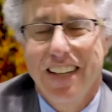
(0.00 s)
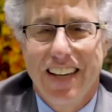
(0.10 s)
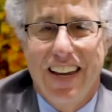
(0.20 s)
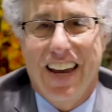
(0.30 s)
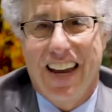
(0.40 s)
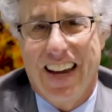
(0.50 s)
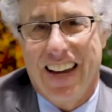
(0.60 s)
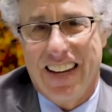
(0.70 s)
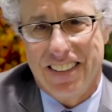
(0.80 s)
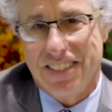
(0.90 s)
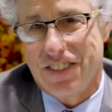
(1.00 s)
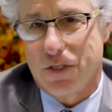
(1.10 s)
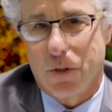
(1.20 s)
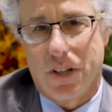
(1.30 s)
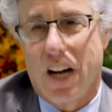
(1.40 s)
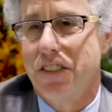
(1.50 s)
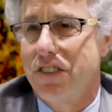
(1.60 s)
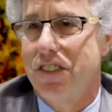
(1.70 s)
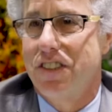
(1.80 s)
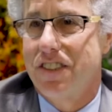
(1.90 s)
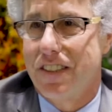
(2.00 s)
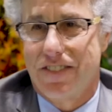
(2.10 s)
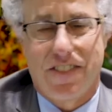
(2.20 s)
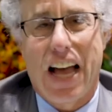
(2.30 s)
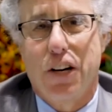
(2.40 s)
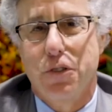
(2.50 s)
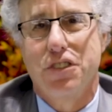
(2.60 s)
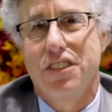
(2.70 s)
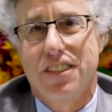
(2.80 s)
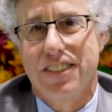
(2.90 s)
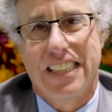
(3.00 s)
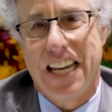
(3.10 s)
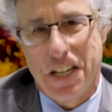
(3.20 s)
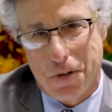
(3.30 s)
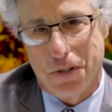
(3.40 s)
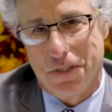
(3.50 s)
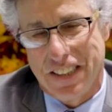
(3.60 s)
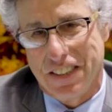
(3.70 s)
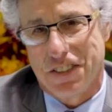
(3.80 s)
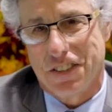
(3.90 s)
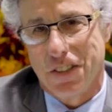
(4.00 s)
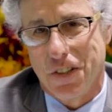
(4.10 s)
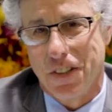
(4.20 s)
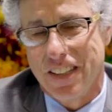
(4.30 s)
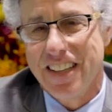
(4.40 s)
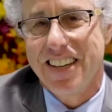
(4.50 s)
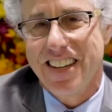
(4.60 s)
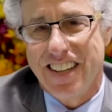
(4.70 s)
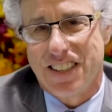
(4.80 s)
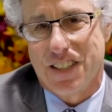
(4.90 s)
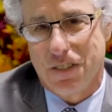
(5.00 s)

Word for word: Oh, thank you. And sold hundreds of thousands of engagement rings. So it's